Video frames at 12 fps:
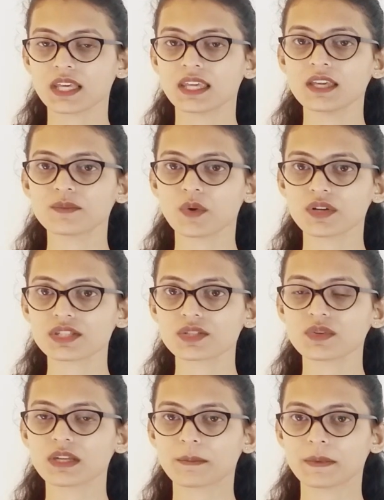He wants
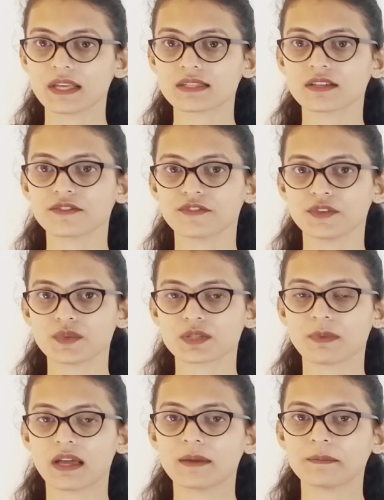to replace a fuse
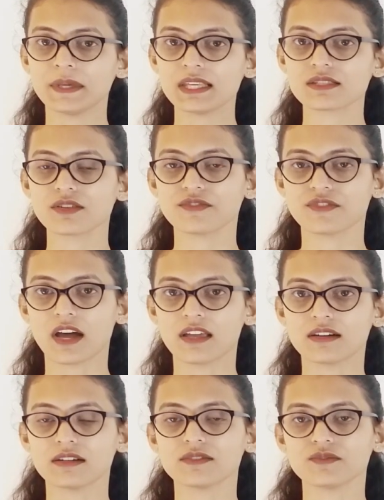by a piece of wire.